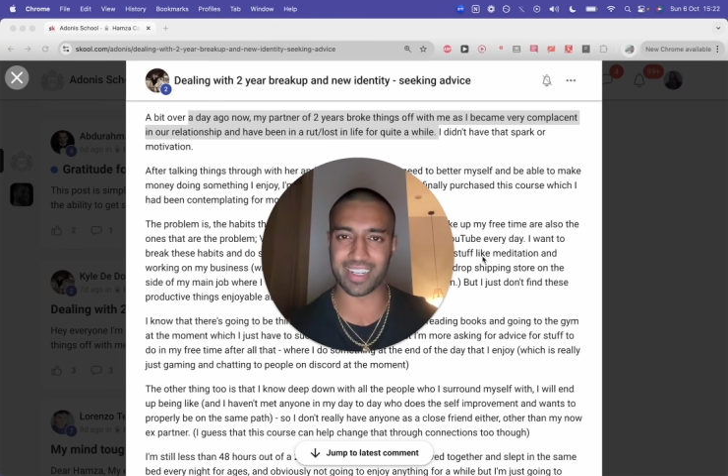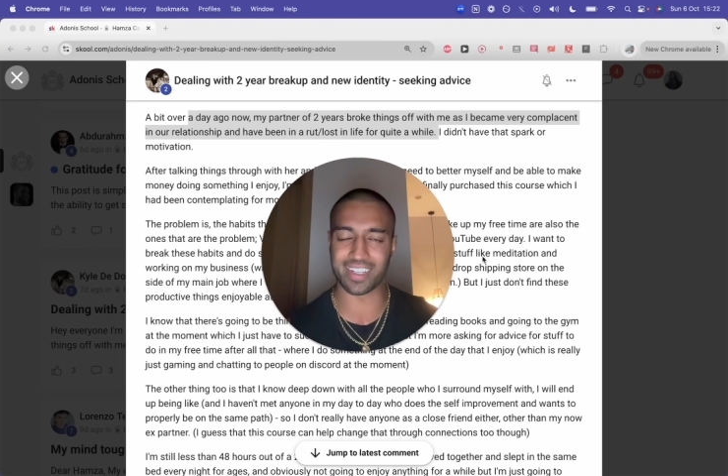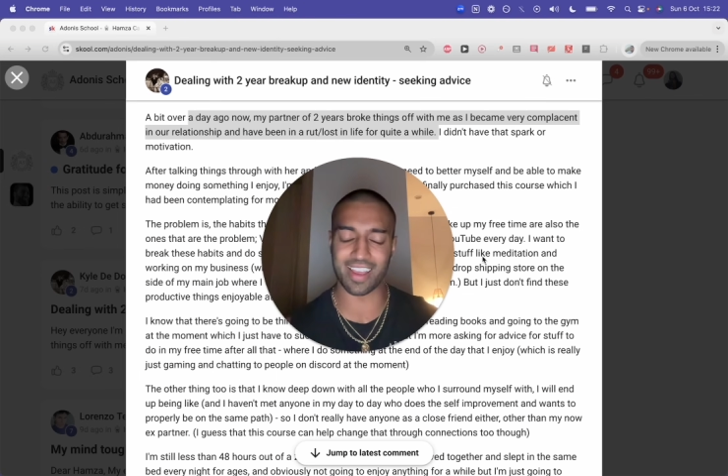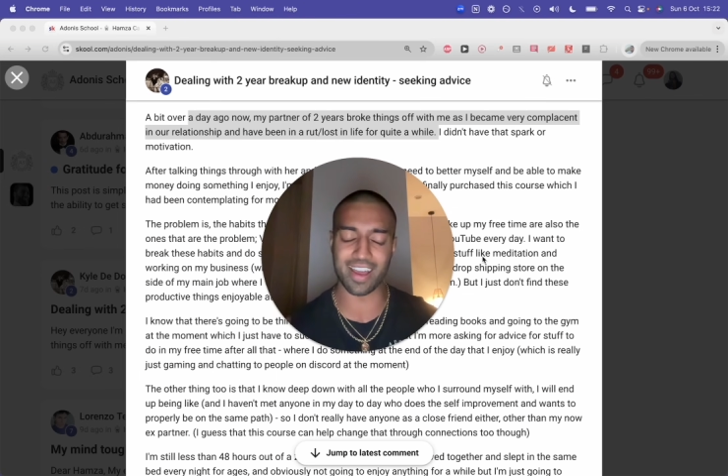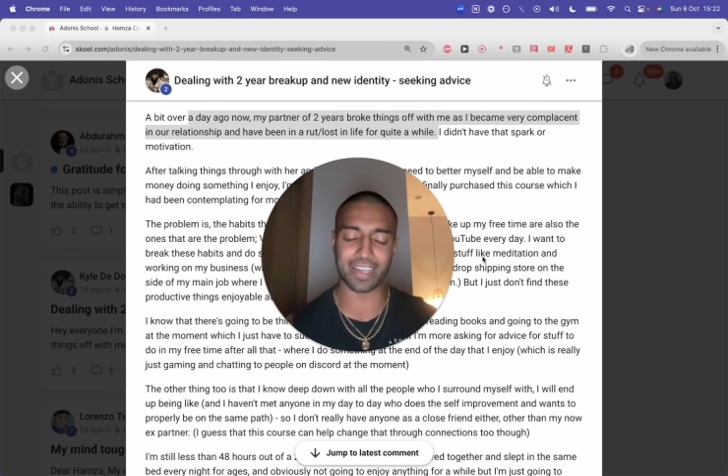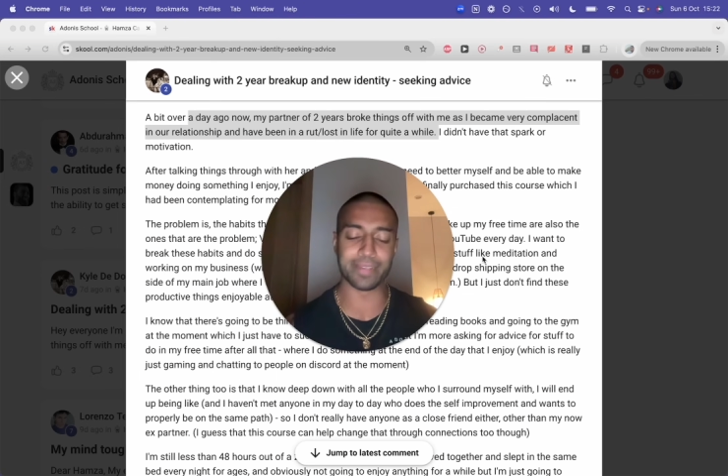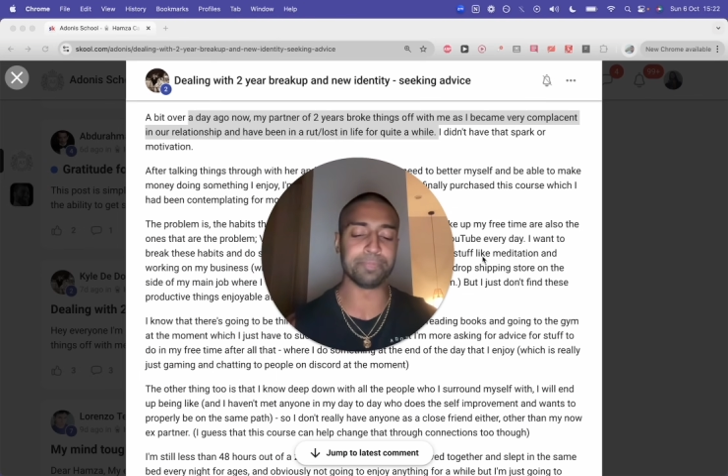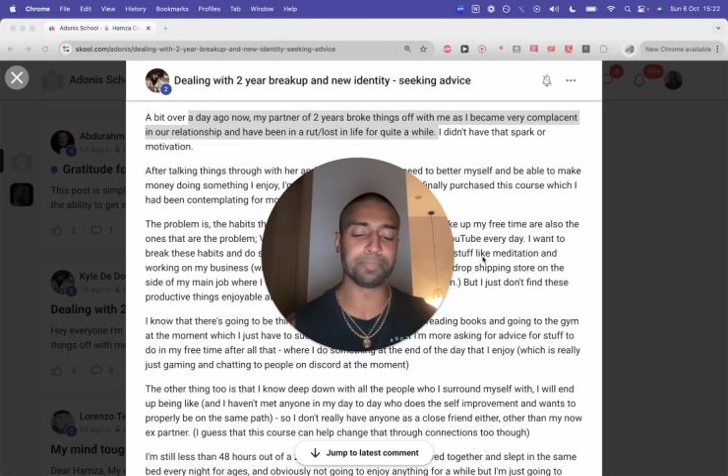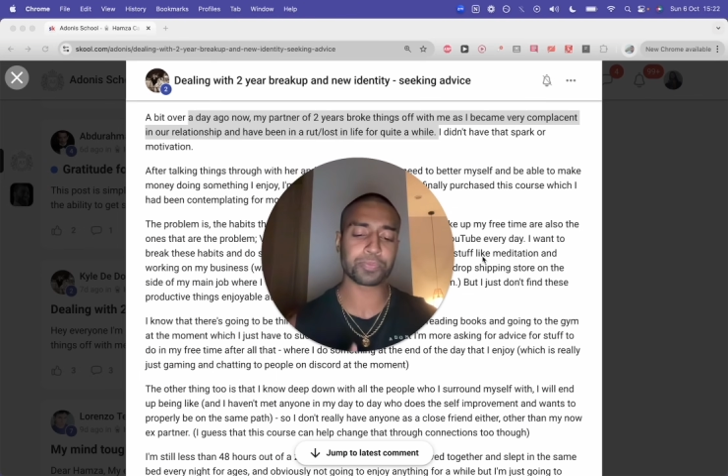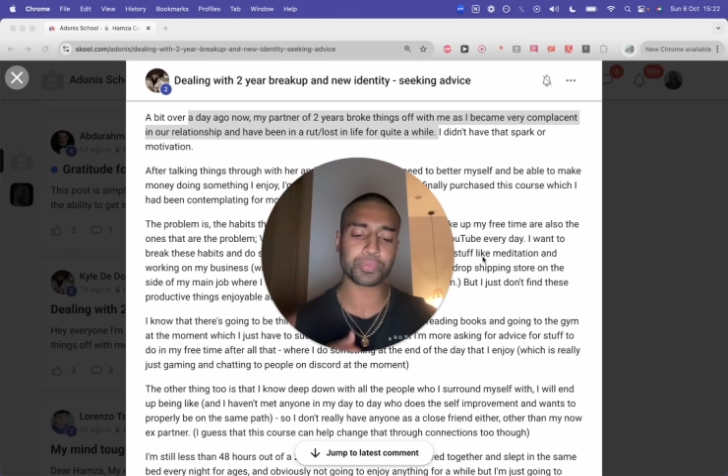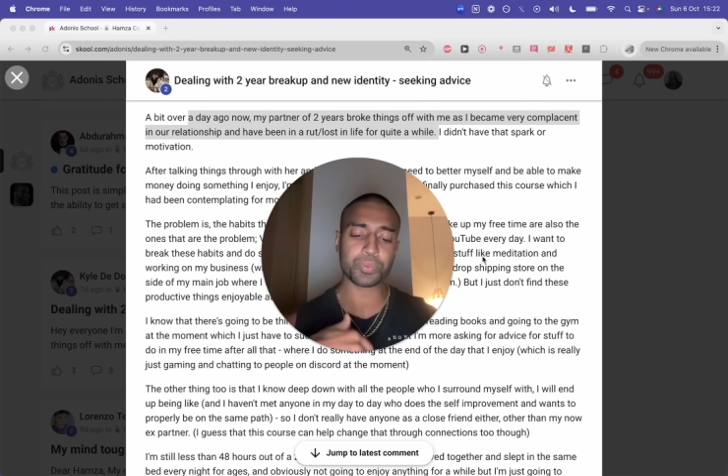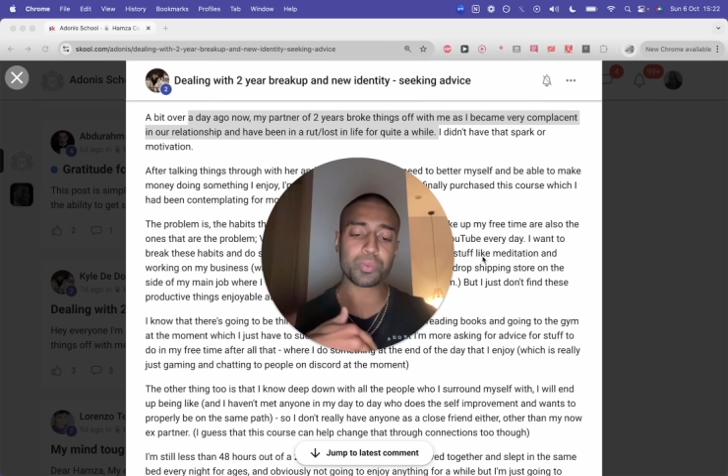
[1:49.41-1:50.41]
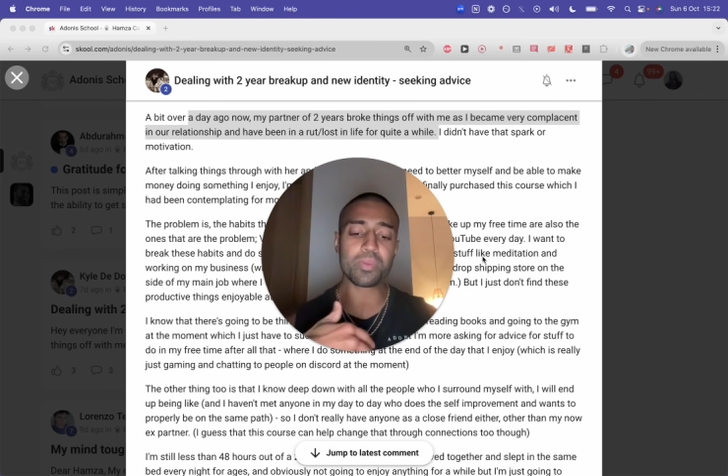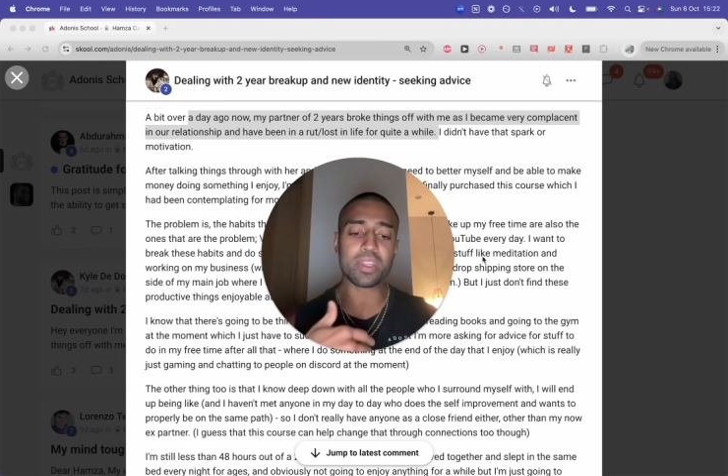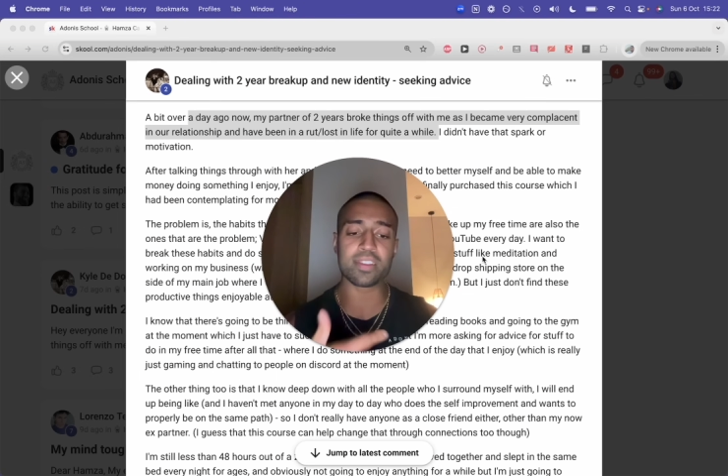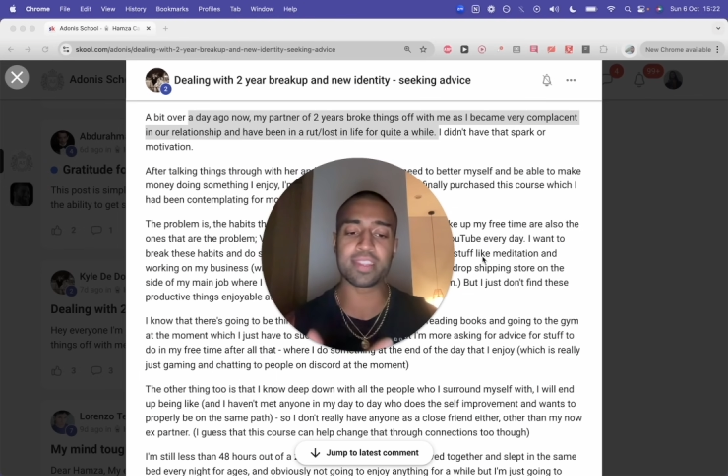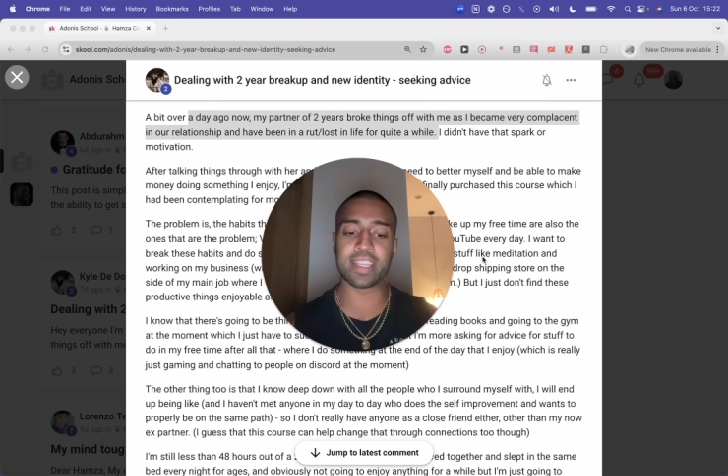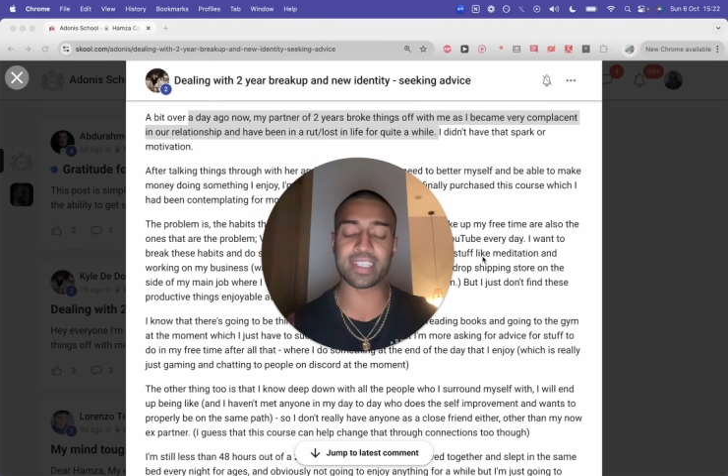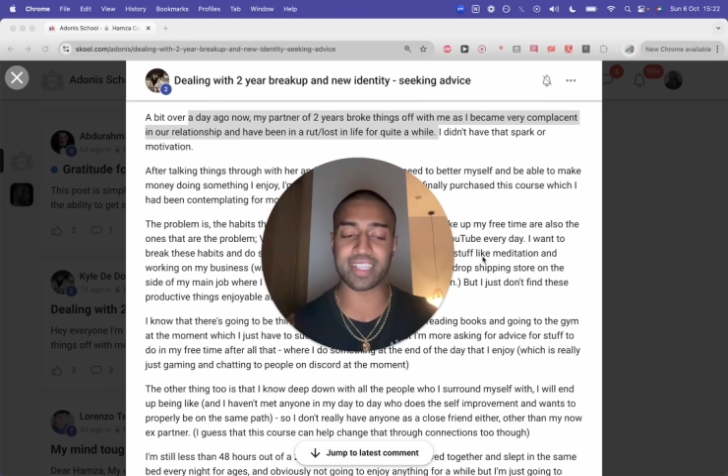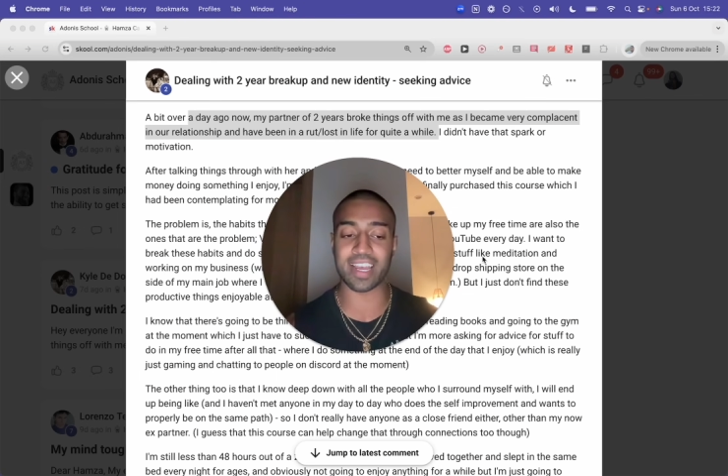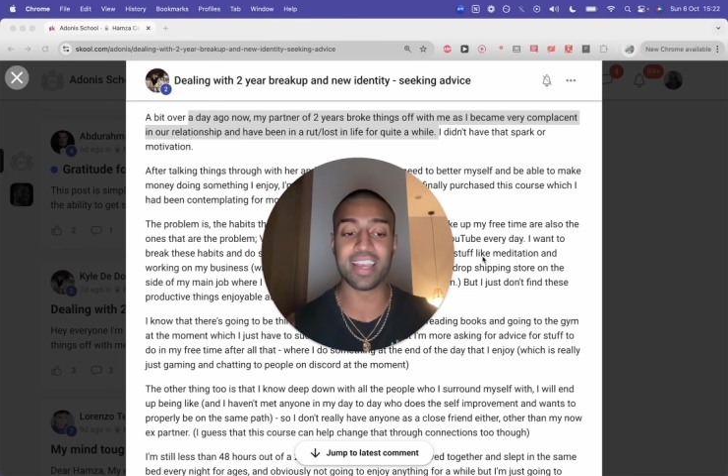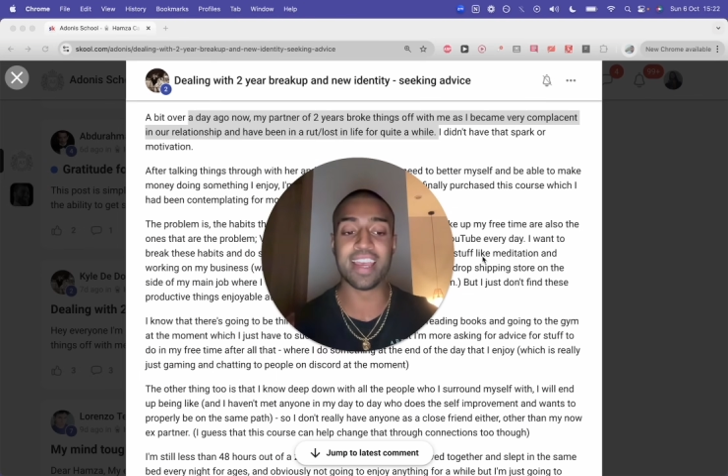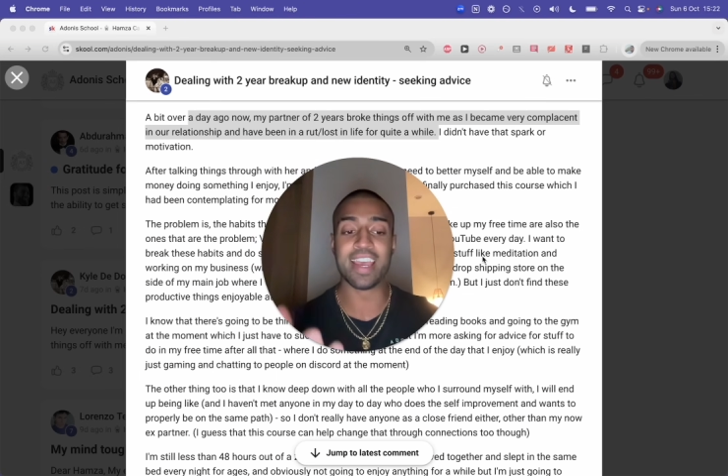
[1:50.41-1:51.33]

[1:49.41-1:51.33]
in a guy, there's that